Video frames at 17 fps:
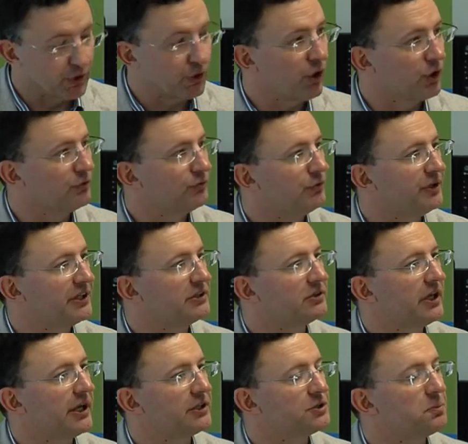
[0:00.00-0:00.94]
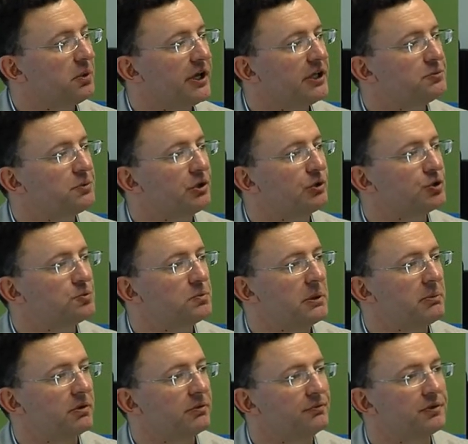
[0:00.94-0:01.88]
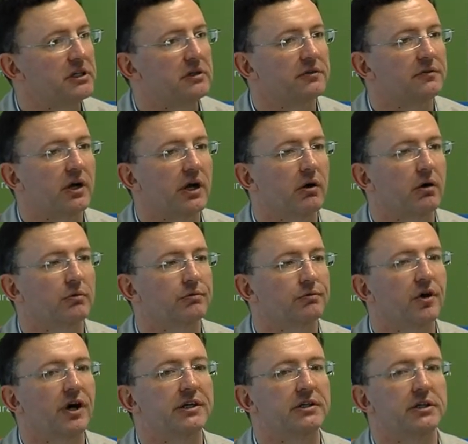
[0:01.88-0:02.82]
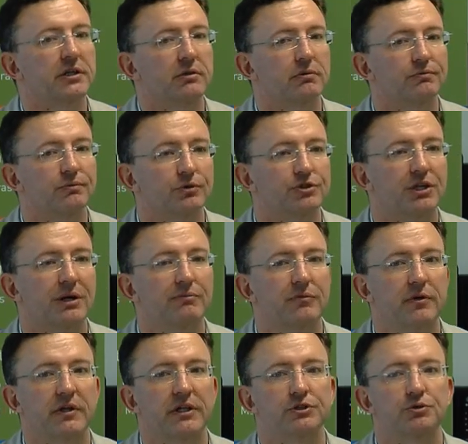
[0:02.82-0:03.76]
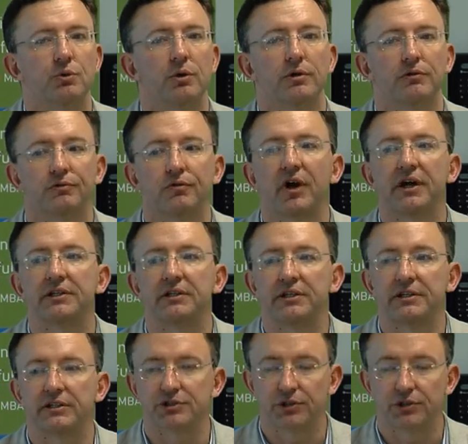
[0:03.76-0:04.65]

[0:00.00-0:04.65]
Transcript: conflict takes place because people feel that they are fighting for something that's worth fighting.